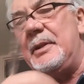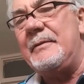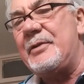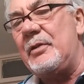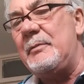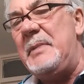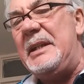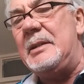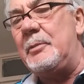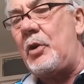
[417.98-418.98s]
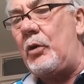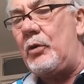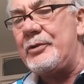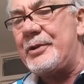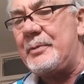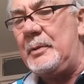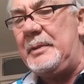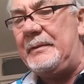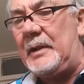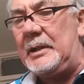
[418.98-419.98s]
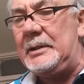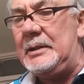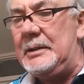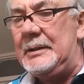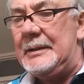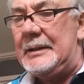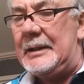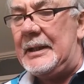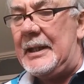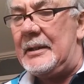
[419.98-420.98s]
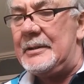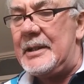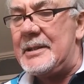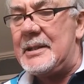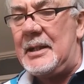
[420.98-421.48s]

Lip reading: bit of sort of medium coarse will be fine, and then I'll just